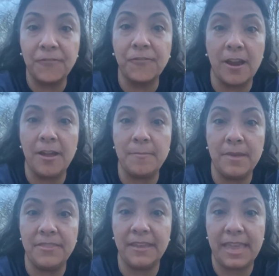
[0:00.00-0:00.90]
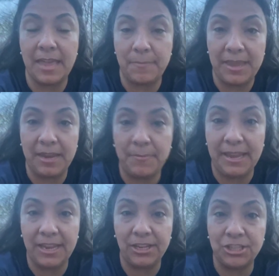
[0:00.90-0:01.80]
from the campaign
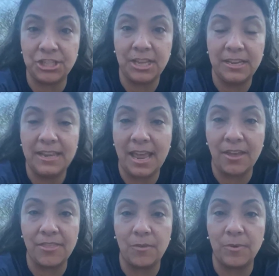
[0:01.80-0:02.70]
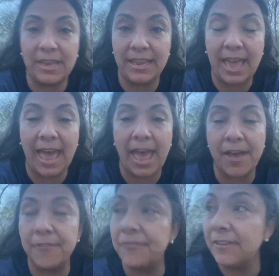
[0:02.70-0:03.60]
page now that we have